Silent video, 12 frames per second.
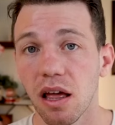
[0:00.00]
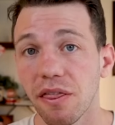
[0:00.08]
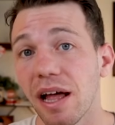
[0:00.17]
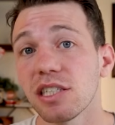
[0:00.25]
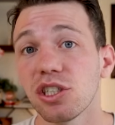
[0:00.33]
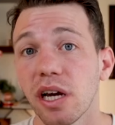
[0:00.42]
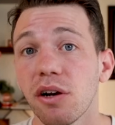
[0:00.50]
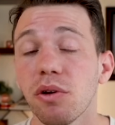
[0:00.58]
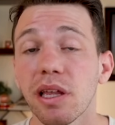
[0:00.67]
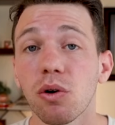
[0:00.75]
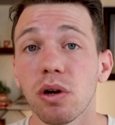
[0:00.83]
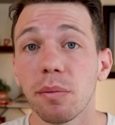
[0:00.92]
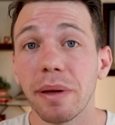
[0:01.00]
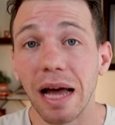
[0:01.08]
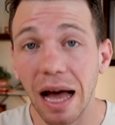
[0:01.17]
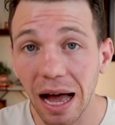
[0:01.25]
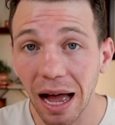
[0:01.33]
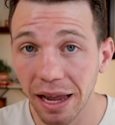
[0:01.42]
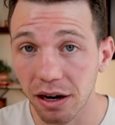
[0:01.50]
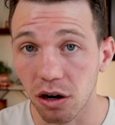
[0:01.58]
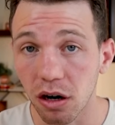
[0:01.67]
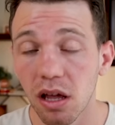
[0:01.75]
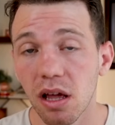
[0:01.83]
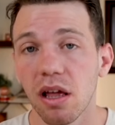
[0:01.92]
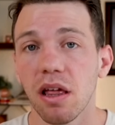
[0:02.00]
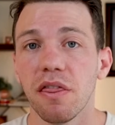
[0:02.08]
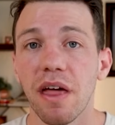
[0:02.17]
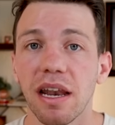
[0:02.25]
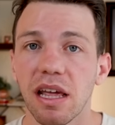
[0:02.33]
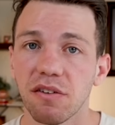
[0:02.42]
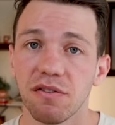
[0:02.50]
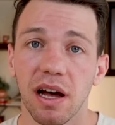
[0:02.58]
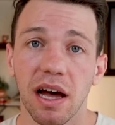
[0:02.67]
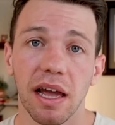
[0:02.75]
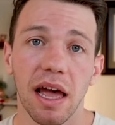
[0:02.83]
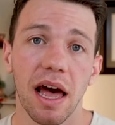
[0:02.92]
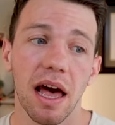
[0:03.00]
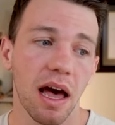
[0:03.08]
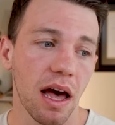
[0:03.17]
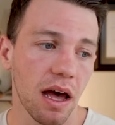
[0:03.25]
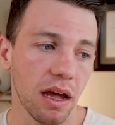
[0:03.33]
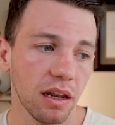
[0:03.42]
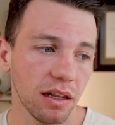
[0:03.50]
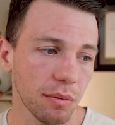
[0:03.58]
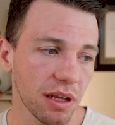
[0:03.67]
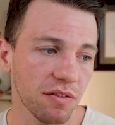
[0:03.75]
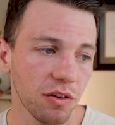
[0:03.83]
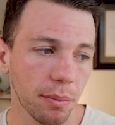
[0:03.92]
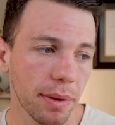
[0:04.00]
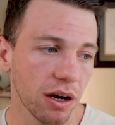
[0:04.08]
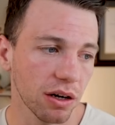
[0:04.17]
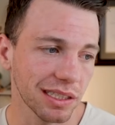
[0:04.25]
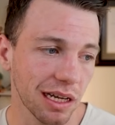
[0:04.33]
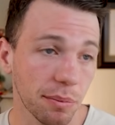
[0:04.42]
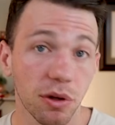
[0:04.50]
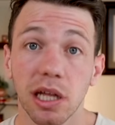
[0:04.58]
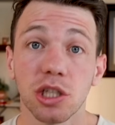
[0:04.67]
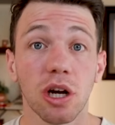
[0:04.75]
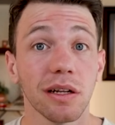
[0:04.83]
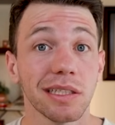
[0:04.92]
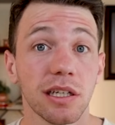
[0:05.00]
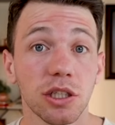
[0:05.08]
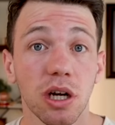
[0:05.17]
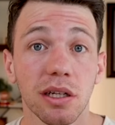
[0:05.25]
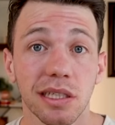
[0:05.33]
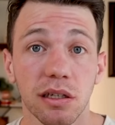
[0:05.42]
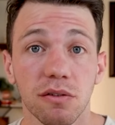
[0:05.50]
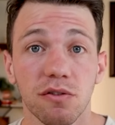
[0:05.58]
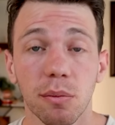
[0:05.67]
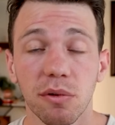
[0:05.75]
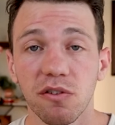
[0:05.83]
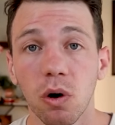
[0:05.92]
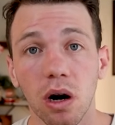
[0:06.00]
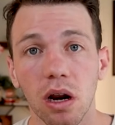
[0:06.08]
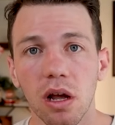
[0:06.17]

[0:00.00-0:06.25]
That's generally going to be higher than if I had, let me give you a better example, like Johnson & Johnson from before.